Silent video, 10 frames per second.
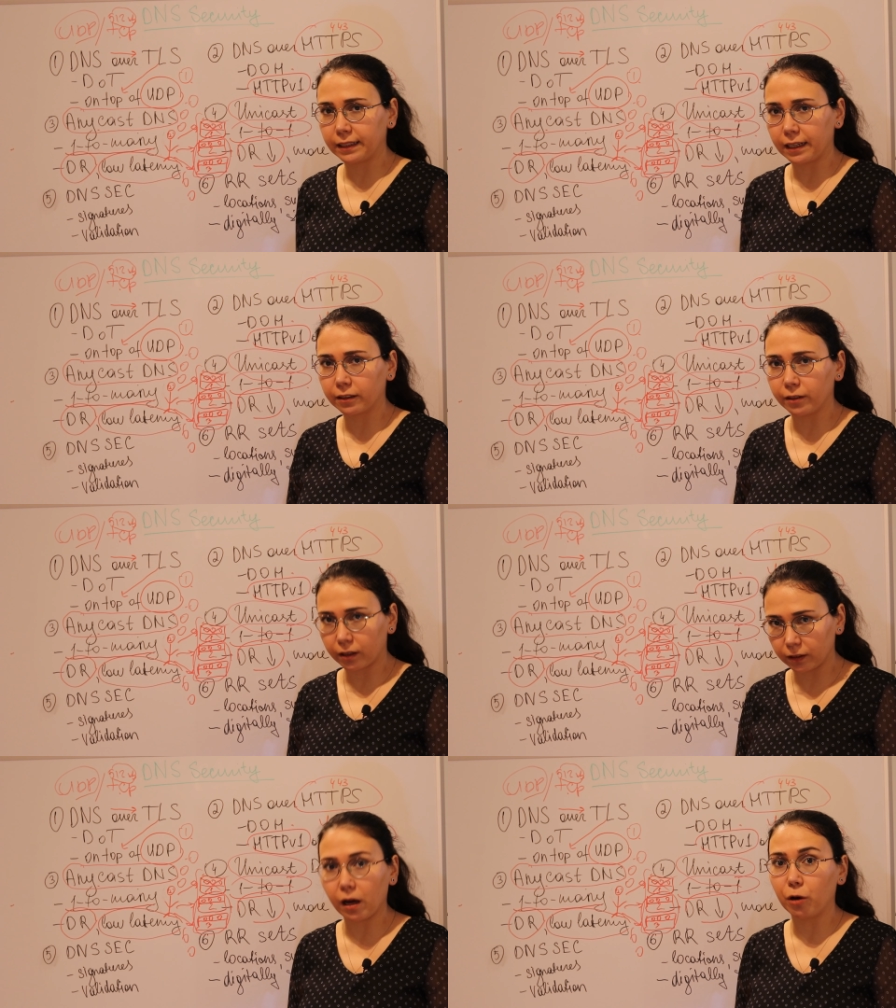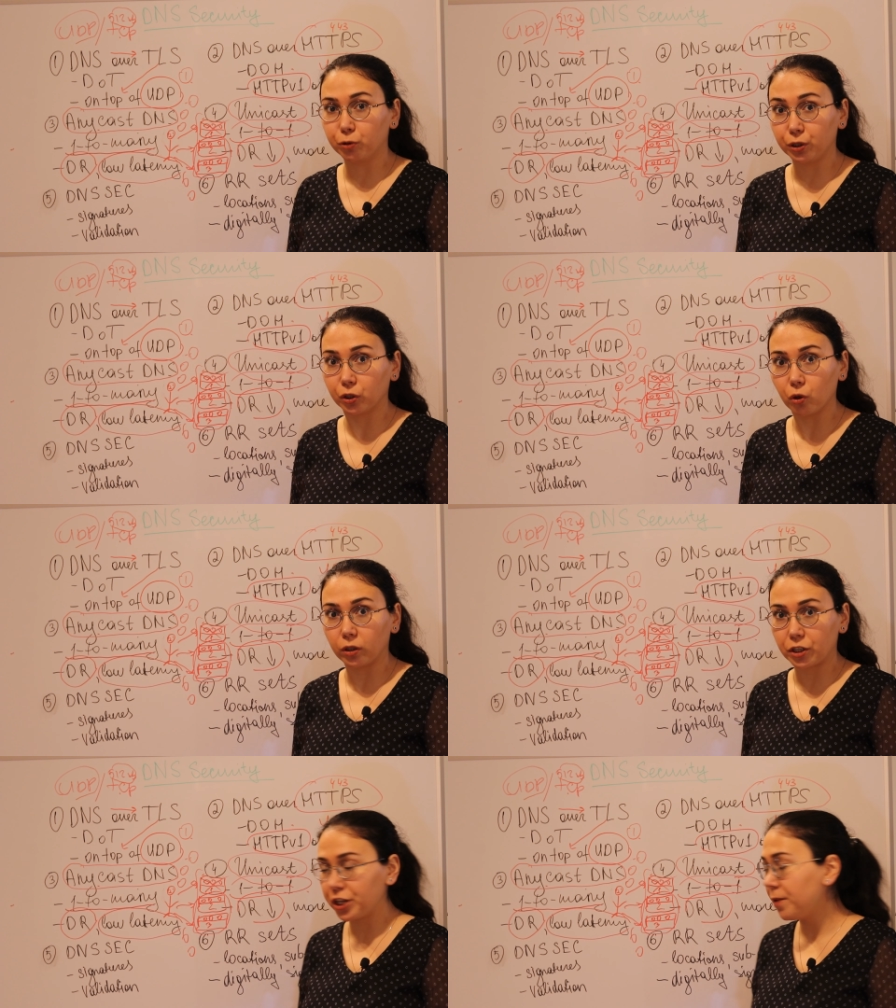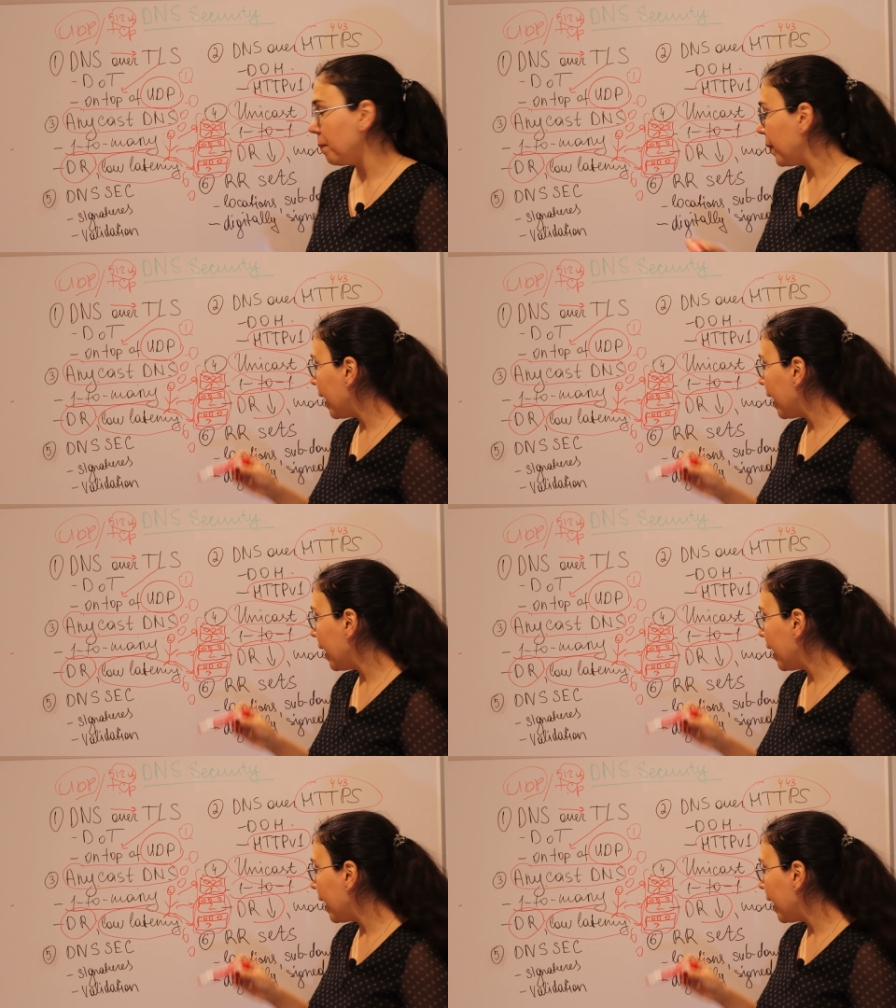the cloud technology,